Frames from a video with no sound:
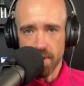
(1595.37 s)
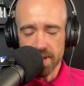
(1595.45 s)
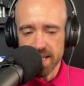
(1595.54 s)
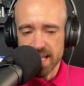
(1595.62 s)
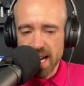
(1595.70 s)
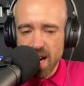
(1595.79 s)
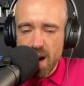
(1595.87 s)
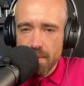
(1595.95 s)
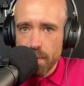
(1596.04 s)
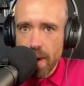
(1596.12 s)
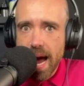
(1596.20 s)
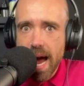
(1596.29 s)
because it's like cutting
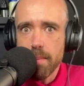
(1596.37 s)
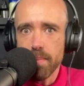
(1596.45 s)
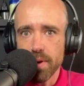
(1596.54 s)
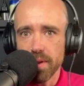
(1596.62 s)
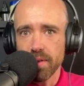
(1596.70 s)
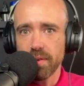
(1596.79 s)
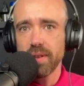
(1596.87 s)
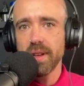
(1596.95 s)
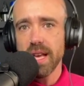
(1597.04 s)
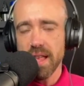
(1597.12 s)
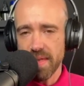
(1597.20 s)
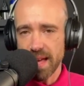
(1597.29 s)
through ambience
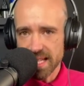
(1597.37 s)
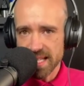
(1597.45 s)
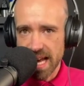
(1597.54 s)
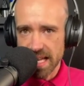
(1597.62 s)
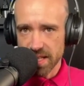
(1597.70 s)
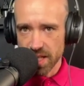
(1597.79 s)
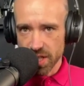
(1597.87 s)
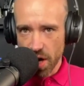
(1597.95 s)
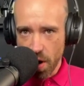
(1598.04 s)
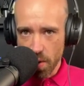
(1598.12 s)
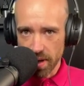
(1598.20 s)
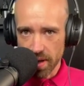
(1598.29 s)
that sets a
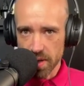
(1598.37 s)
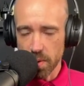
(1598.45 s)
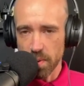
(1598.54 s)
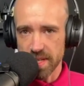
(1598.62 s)
tone and sort